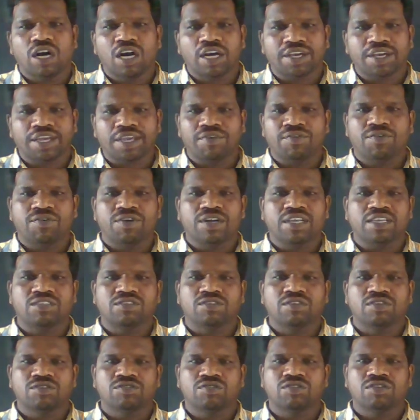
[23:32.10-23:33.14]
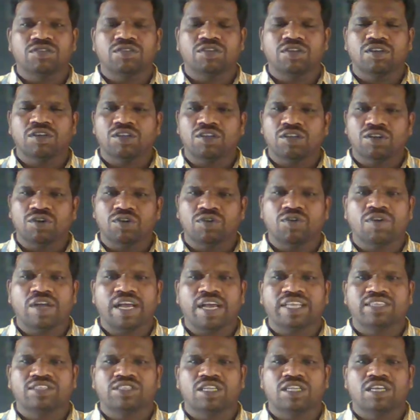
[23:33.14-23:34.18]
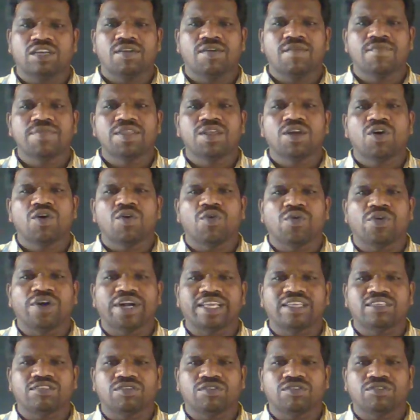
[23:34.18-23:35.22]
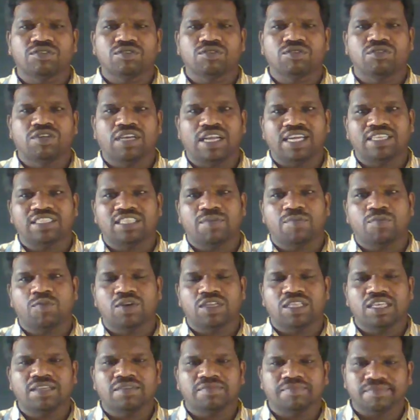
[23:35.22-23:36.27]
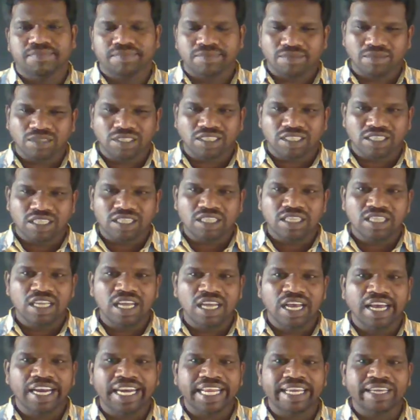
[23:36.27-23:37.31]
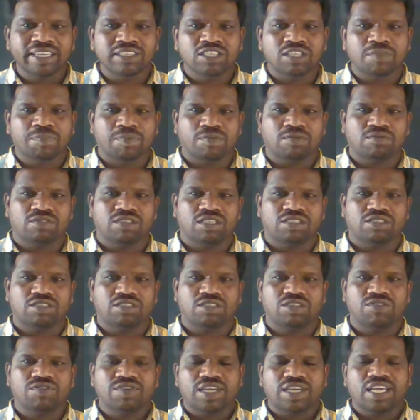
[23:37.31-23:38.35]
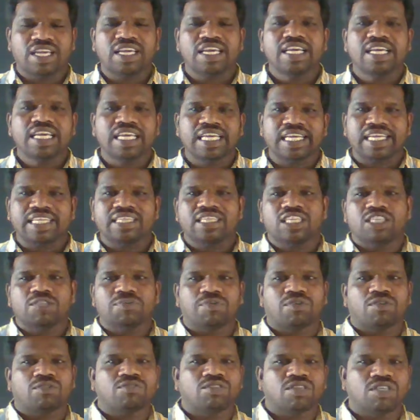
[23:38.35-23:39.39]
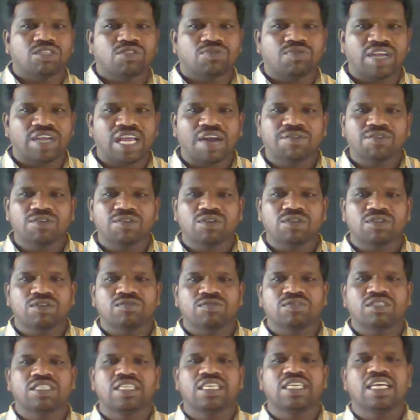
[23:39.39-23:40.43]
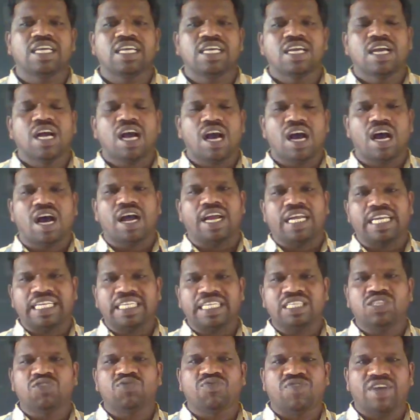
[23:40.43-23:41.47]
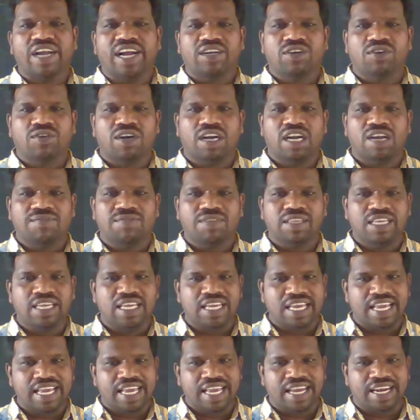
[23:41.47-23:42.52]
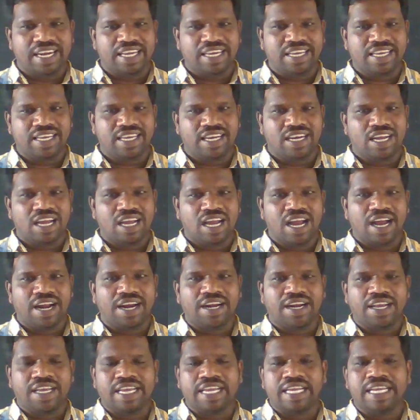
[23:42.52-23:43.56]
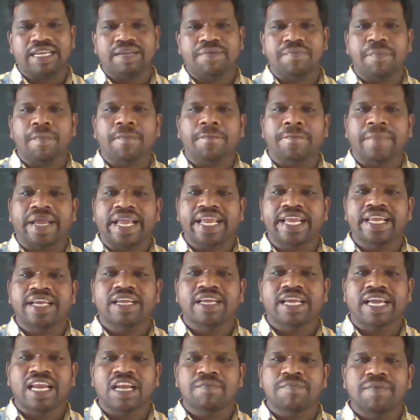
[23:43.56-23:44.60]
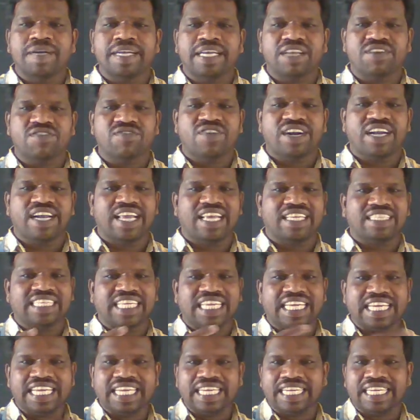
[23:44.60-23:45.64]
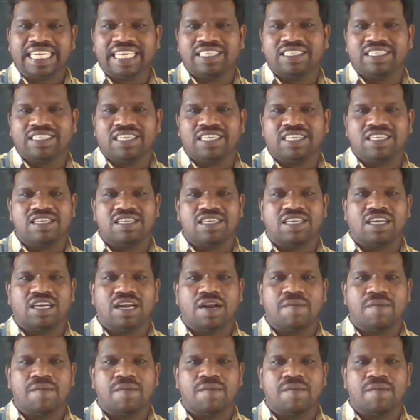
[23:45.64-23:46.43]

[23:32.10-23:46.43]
keyword is used, no extra word is used to tell us about the recursive process. Okay, in this process we have to use the int factorial of the n here, and main can be defined as an integer here.